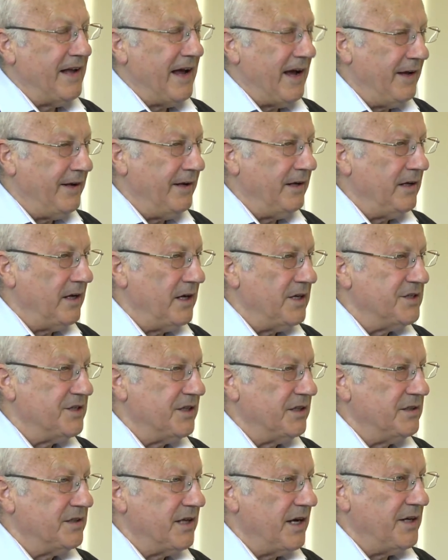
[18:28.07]

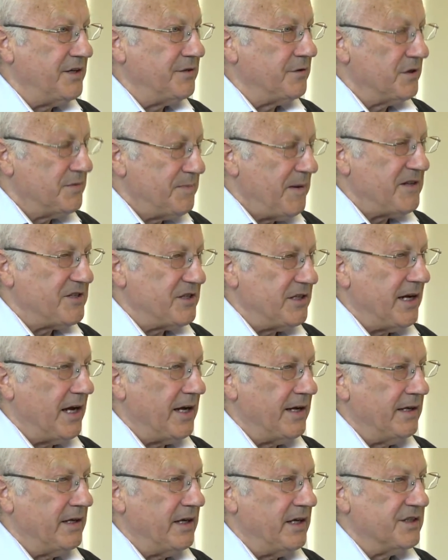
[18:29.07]
analysing data, especially
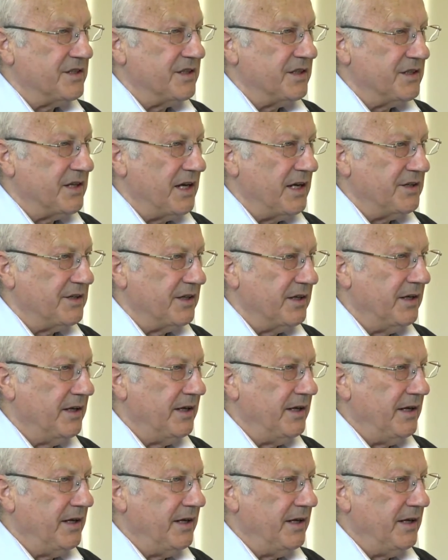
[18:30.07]
analysing data,